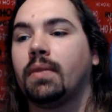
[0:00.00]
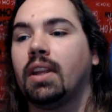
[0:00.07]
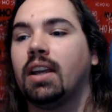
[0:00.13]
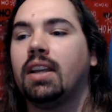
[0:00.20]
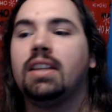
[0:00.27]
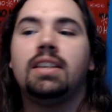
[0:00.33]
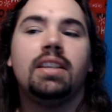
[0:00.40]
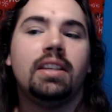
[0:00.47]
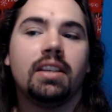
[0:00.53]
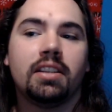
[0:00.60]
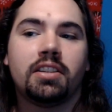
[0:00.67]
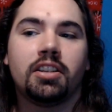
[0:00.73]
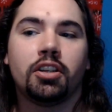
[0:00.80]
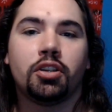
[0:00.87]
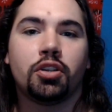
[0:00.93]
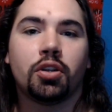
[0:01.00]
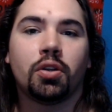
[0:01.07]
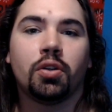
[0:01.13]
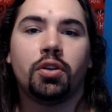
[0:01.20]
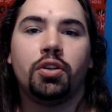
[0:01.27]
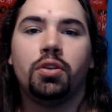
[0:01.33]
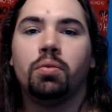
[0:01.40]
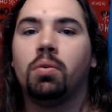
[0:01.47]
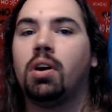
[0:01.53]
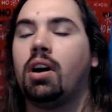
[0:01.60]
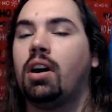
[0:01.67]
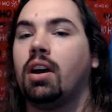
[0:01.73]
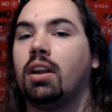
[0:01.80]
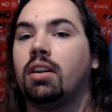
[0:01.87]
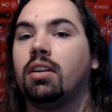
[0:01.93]
ideas that turn you
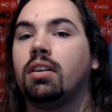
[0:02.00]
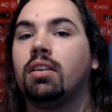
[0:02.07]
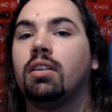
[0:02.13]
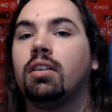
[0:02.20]
on,